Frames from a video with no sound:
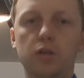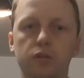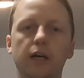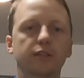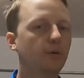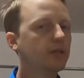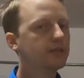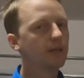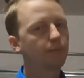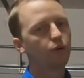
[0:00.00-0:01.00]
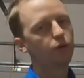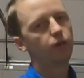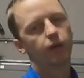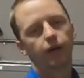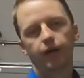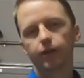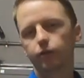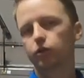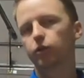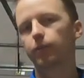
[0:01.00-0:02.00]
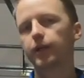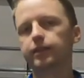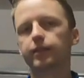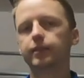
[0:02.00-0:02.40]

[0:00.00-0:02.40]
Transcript: So that's pretty simple. Uh, those are the basic